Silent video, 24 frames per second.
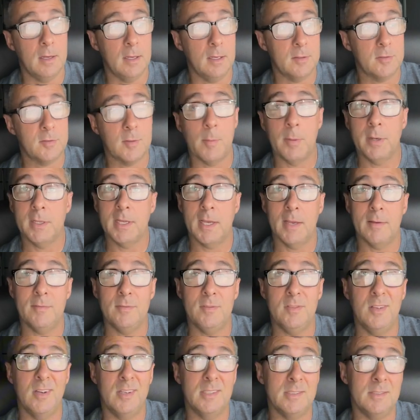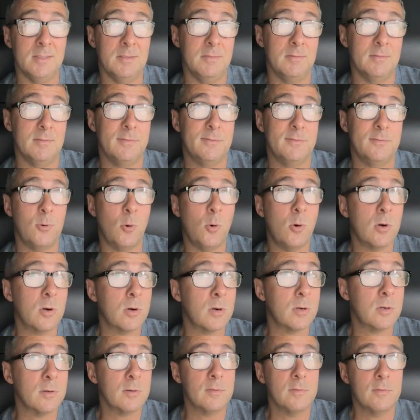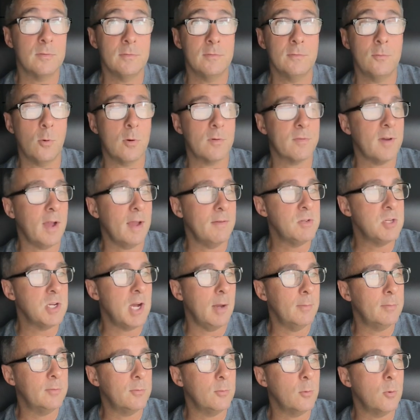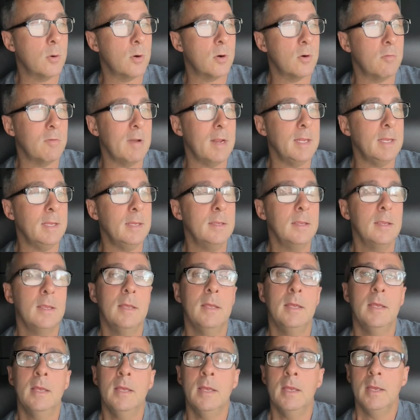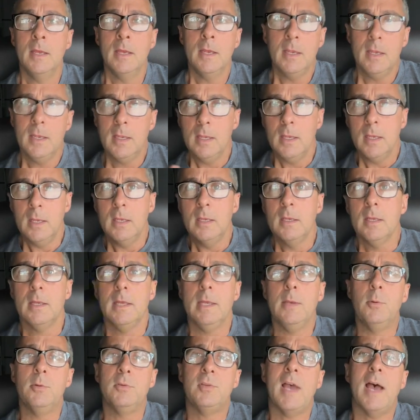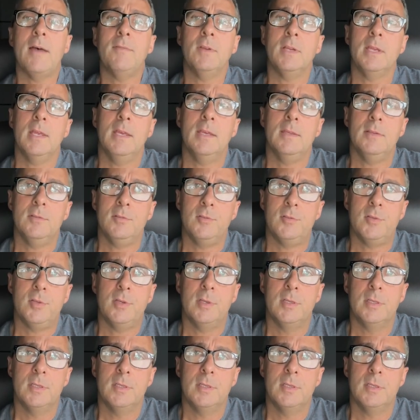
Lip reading: somebody I've done four or five jobs for already. He was having his